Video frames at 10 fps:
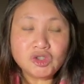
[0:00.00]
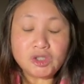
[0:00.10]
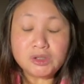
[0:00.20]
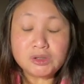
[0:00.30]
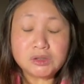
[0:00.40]

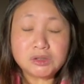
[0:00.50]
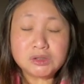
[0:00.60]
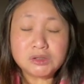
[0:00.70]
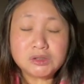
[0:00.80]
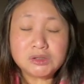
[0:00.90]
Oh,
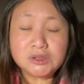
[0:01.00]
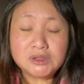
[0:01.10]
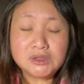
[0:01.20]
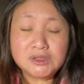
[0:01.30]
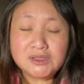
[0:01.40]

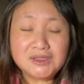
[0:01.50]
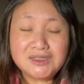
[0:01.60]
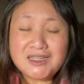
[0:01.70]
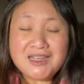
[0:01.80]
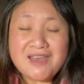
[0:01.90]

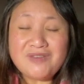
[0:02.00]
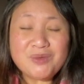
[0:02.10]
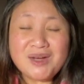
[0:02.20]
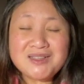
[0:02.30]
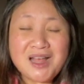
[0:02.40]
if it
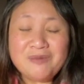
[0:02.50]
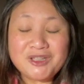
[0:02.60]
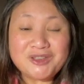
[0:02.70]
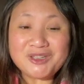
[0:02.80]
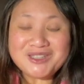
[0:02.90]
was the
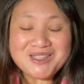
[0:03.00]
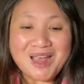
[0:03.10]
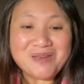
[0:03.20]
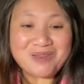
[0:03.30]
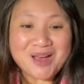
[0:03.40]
third
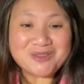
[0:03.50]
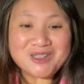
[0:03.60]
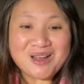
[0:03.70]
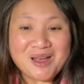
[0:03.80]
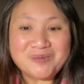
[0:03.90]
step, I
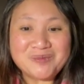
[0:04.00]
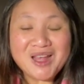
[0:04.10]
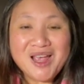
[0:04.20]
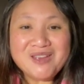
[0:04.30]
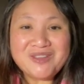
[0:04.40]
would
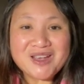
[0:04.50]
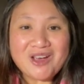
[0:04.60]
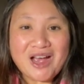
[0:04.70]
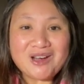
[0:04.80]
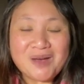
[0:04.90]
figure
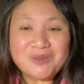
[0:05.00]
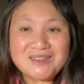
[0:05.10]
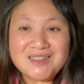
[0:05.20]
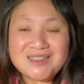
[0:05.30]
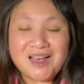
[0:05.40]
out what
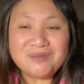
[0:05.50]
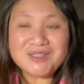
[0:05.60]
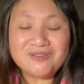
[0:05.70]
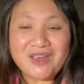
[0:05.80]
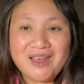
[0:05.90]
does
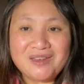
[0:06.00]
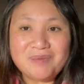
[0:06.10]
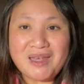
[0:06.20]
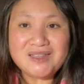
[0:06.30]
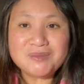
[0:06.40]
surveying
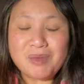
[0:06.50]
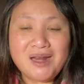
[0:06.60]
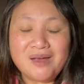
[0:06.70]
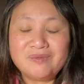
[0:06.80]
means. But